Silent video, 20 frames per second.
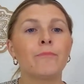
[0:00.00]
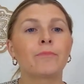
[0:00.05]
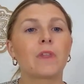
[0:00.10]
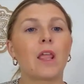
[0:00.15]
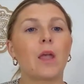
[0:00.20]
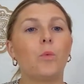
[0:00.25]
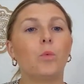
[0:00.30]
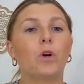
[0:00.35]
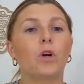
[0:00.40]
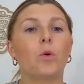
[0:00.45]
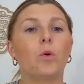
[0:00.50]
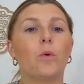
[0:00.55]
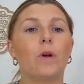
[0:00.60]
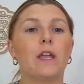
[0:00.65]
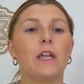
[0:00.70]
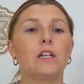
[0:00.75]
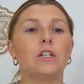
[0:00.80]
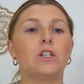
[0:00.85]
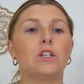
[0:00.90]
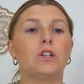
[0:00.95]
and we're
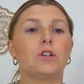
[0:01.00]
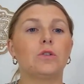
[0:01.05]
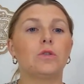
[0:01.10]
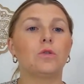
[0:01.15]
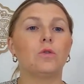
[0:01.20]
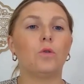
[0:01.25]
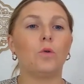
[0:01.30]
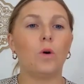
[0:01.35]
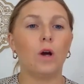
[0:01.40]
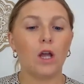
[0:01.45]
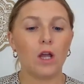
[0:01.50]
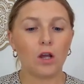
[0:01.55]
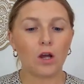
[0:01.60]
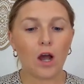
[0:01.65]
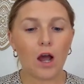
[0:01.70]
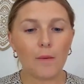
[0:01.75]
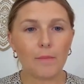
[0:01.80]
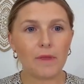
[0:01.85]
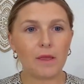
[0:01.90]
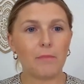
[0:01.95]
going to
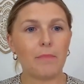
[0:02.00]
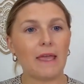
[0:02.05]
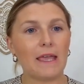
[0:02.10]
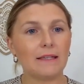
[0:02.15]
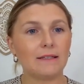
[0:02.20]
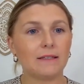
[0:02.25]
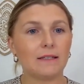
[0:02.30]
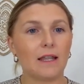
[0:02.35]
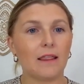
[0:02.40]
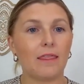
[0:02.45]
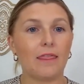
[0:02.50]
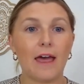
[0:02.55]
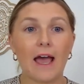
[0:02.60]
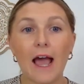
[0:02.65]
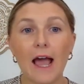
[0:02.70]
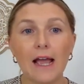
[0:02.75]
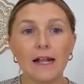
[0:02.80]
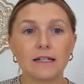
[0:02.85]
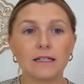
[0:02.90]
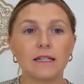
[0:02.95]
copy and paste
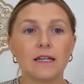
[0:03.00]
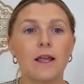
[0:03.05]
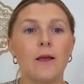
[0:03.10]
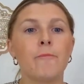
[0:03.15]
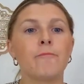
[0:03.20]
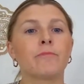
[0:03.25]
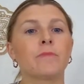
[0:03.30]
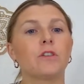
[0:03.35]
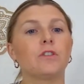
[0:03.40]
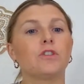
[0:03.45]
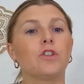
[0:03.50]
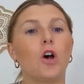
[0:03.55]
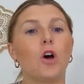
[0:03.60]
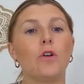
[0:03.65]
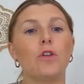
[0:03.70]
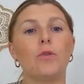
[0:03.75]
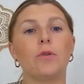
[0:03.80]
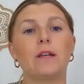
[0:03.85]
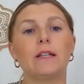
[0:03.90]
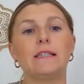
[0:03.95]
that. So
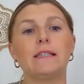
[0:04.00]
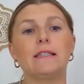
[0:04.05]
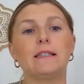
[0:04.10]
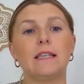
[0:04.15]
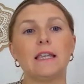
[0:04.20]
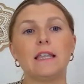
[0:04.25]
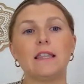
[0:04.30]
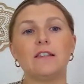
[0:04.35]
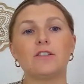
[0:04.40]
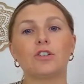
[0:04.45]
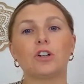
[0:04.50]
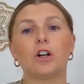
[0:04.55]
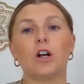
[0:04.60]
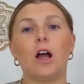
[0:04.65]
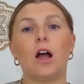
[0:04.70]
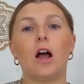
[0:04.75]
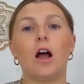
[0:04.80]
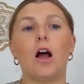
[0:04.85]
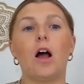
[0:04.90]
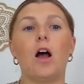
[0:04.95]
you can see these
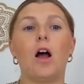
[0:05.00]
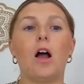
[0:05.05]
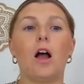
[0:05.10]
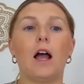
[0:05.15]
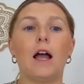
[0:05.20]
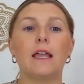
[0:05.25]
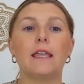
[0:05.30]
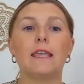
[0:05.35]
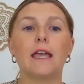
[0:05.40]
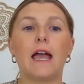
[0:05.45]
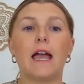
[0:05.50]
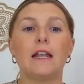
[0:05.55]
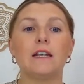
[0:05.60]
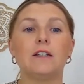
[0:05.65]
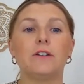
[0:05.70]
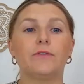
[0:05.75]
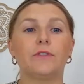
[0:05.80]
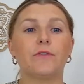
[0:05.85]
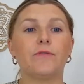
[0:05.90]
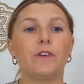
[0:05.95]
are, again,
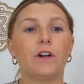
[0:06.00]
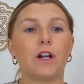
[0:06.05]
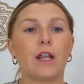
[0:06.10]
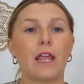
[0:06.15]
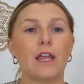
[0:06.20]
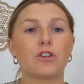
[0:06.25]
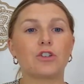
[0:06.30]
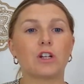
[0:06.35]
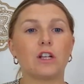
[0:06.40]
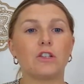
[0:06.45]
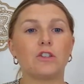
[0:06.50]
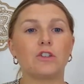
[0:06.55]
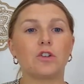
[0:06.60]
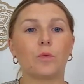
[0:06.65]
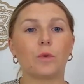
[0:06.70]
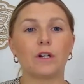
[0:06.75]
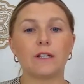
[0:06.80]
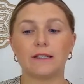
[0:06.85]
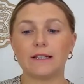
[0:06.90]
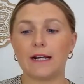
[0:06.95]
different variations. So
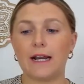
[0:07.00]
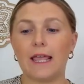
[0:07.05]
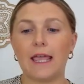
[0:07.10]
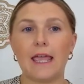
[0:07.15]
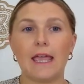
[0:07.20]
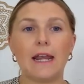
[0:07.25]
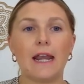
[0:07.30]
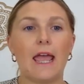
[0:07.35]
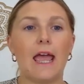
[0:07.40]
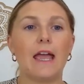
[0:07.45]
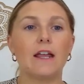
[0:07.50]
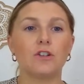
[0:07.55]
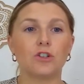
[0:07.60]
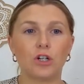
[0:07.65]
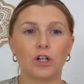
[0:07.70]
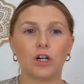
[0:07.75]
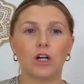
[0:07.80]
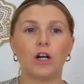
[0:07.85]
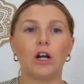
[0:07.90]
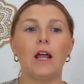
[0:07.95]
we're just gonna hit
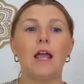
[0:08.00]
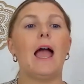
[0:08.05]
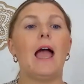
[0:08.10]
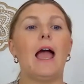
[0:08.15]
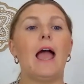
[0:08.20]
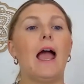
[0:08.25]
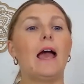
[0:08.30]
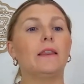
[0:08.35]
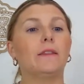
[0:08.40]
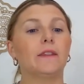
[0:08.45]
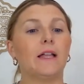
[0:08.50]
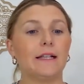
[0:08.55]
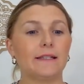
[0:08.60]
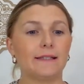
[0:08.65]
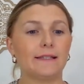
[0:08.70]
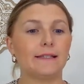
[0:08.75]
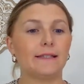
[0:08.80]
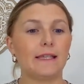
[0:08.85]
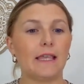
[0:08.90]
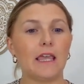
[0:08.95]
enter and
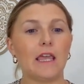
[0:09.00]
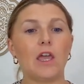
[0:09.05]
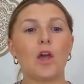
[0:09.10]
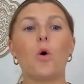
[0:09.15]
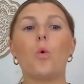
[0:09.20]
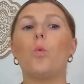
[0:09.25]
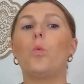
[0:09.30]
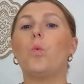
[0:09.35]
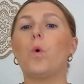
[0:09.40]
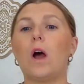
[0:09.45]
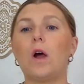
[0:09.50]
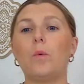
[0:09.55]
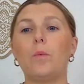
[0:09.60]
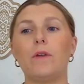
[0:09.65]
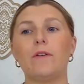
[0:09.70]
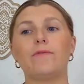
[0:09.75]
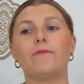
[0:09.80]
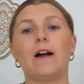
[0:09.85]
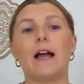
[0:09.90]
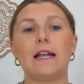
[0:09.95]
let's see what
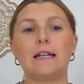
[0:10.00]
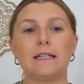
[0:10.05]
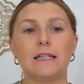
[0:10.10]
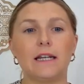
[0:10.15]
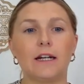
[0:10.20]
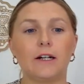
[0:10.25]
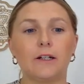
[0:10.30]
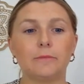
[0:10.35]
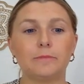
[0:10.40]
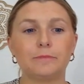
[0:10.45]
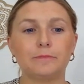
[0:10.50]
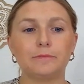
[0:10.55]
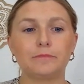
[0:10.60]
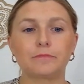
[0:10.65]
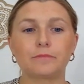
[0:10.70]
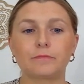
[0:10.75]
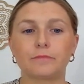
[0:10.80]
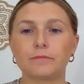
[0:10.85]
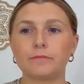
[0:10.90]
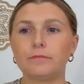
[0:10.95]
we find here.
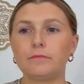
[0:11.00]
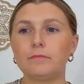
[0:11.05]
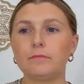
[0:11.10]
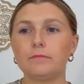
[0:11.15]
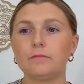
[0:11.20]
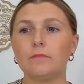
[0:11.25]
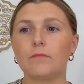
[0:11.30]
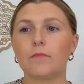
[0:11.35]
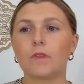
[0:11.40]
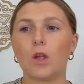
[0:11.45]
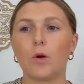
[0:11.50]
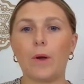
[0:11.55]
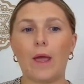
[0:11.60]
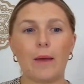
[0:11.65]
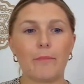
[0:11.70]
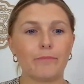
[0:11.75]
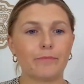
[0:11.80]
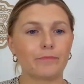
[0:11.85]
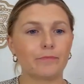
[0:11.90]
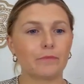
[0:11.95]
Okay,